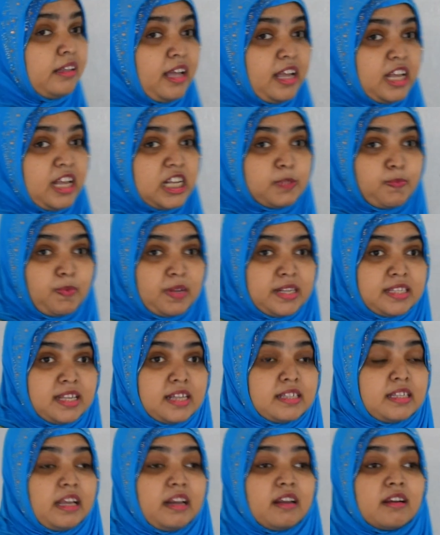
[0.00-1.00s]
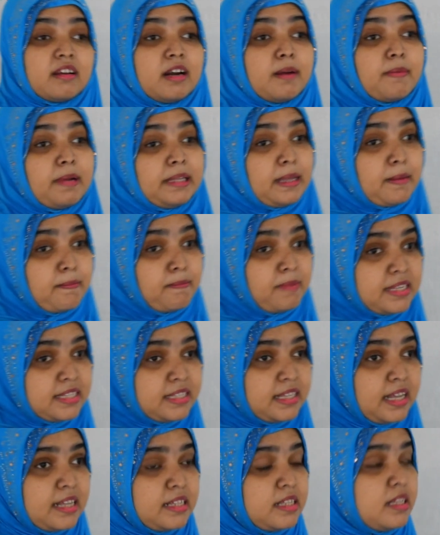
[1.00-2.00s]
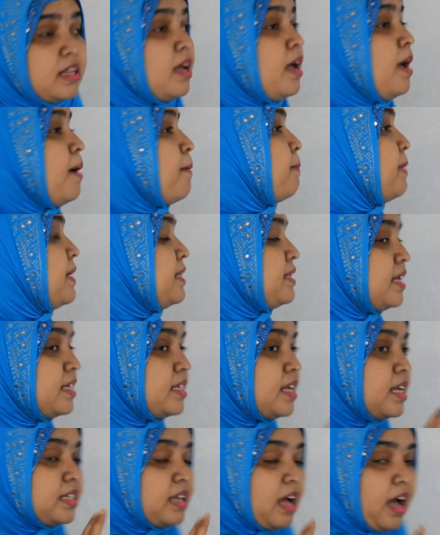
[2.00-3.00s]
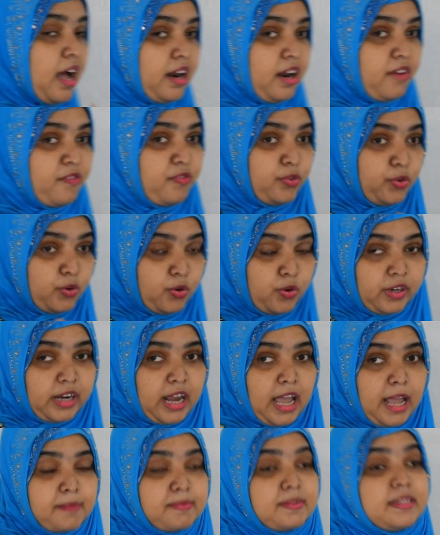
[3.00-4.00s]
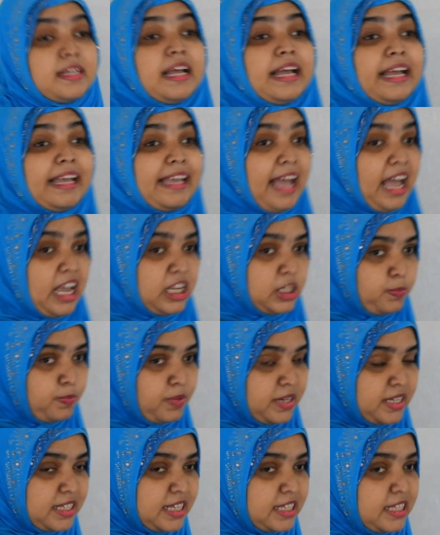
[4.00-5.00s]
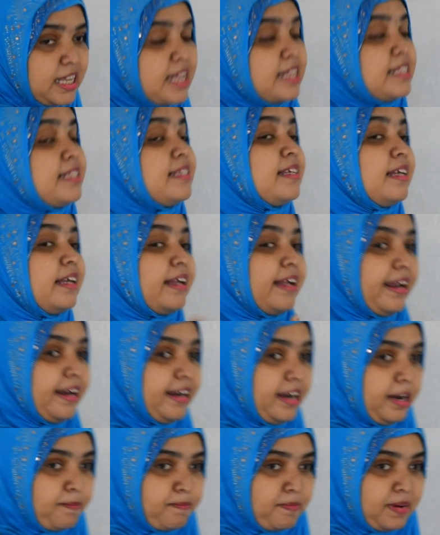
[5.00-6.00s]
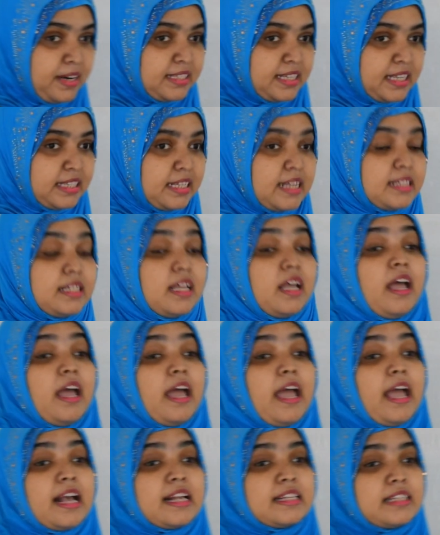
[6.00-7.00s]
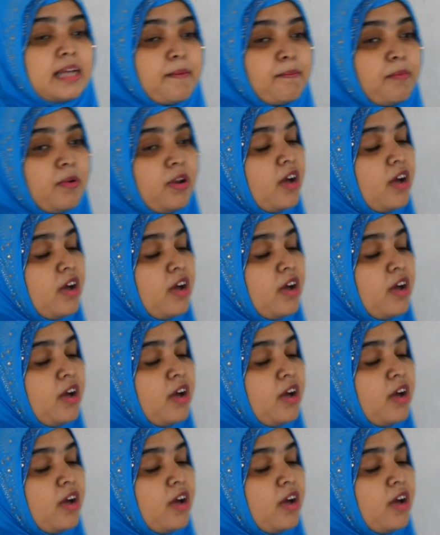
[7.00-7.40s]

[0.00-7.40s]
the expenses incurred by the business. Purchases are of two types, cash purchases, credit purchases. Example